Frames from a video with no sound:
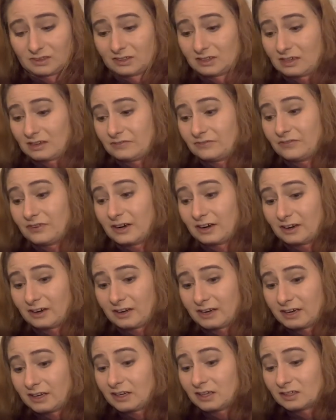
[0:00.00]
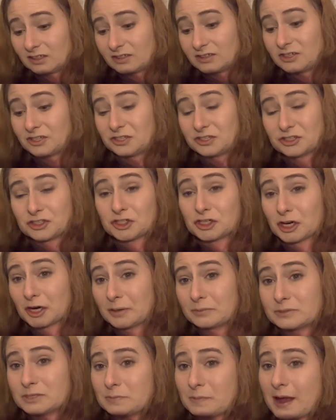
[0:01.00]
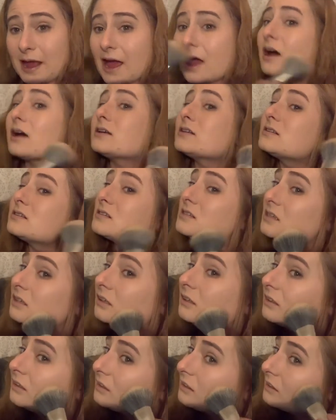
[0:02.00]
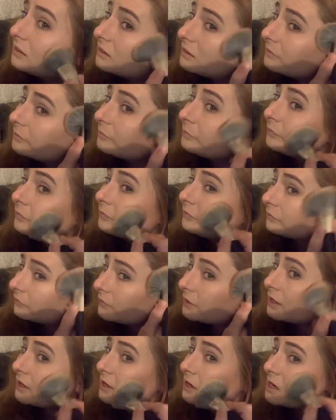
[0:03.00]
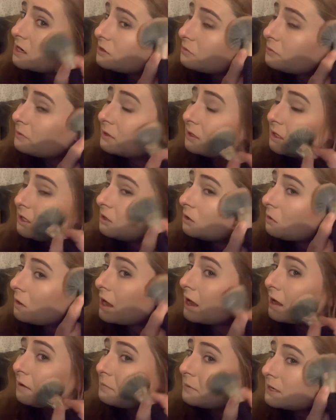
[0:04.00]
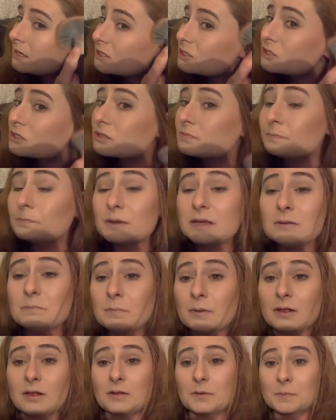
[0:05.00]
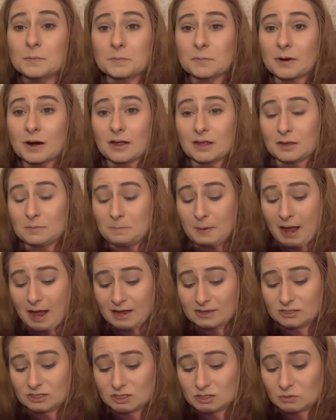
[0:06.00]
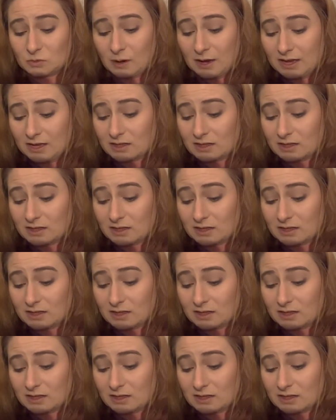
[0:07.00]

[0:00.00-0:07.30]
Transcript: a very disturbed past. And you know how many people probably passed away